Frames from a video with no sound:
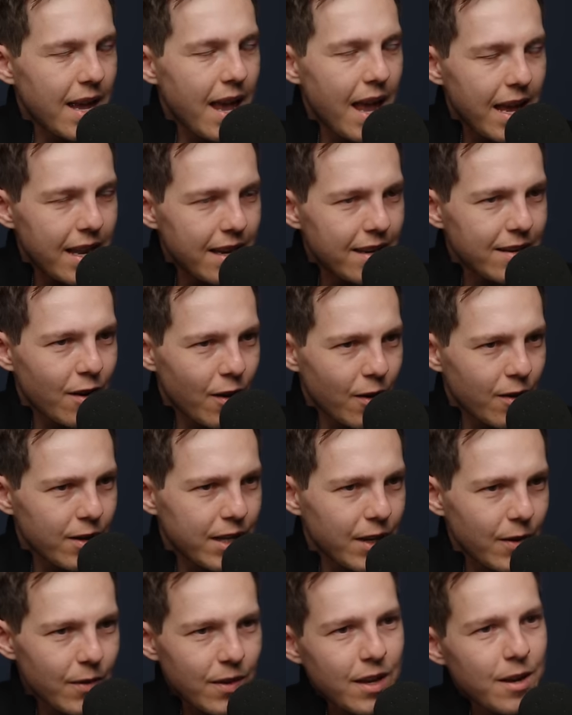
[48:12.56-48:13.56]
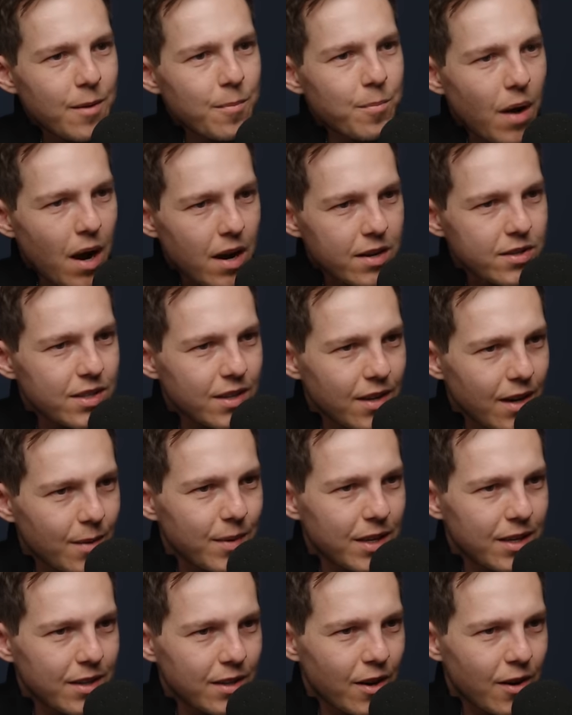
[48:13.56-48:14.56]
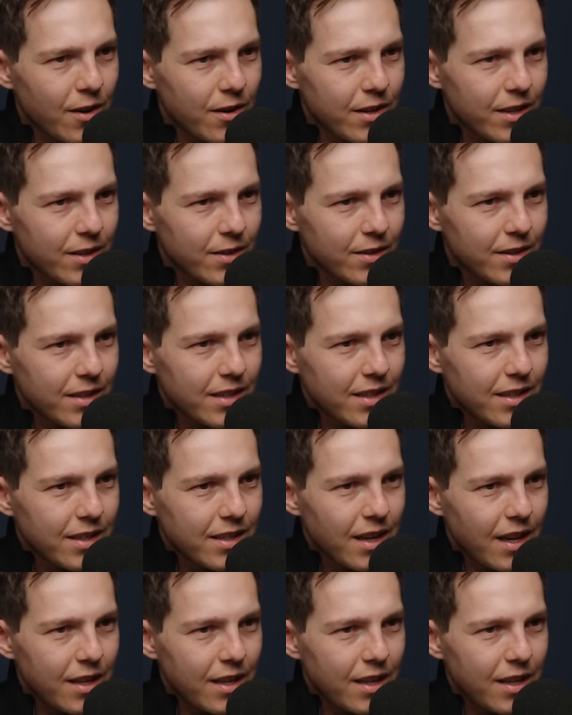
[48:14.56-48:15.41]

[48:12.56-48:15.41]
I hated cardio. Mm -hmm. Boxing got me into cardio. Mm -hmm.